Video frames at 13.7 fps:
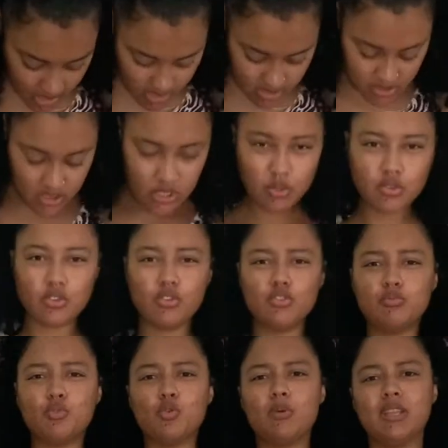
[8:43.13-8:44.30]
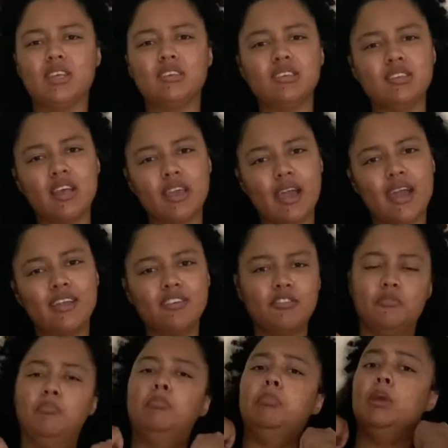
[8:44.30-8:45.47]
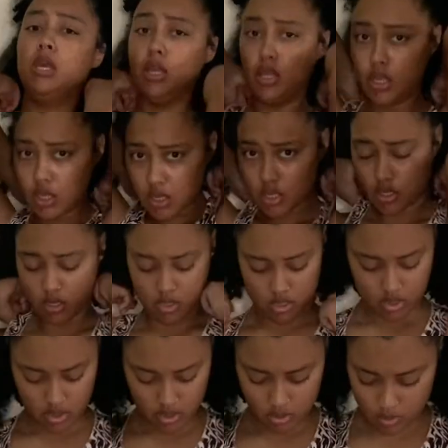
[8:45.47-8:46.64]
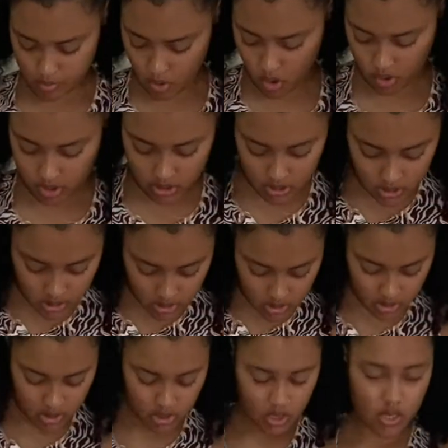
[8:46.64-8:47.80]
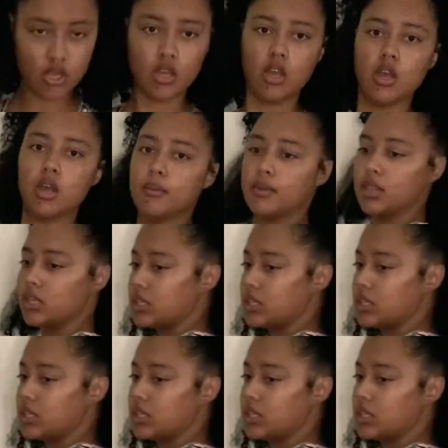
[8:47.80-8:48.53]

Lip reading: this is also a small, but this is like kind of big, to be honest. But this